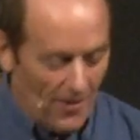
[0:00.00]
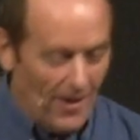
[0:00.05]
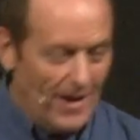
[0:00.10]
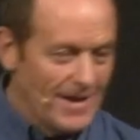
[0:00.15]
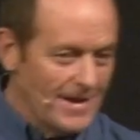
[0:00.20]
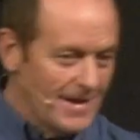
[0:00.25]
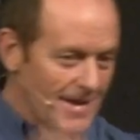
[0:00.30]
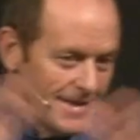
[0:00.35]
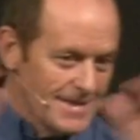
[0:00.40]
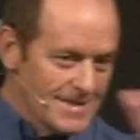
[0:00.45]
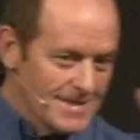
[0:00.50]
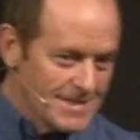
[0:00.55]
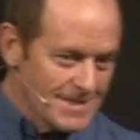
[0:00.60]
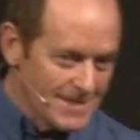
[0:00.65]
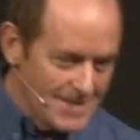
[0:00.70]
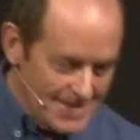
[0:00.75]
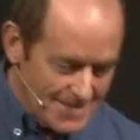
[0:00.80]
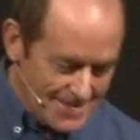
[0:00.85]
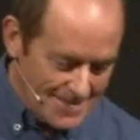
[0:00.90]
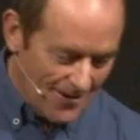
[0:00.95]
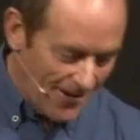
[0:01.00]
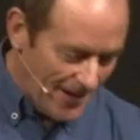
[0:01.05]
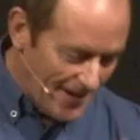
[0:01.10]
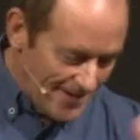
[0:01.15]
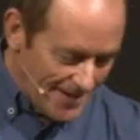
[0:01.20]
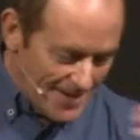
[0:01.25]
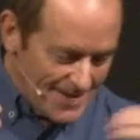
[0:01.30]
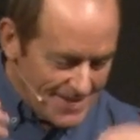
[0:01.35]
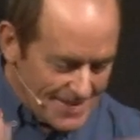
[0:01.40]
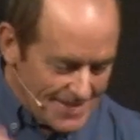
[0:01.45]
I need to
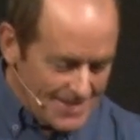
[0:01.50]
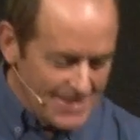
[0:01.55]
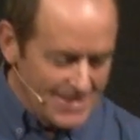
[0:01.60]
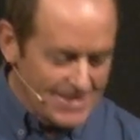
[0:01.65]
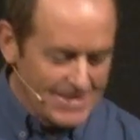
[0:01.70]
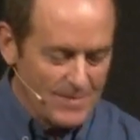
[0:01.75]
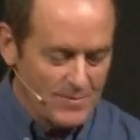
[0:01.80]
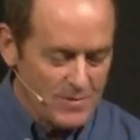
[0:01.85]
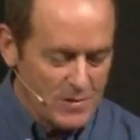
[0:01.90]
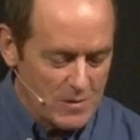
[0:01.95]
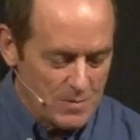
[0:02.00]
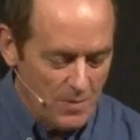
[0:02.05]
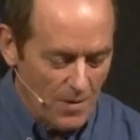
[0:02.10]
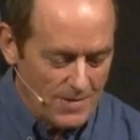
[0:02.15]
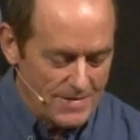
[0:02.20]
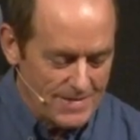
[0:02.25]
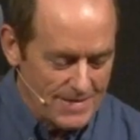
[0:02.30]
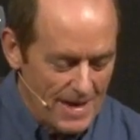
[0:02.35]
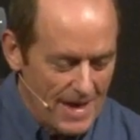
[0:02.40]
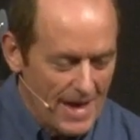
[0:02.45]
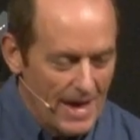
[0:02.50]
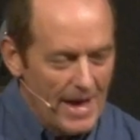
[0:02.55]
see some response.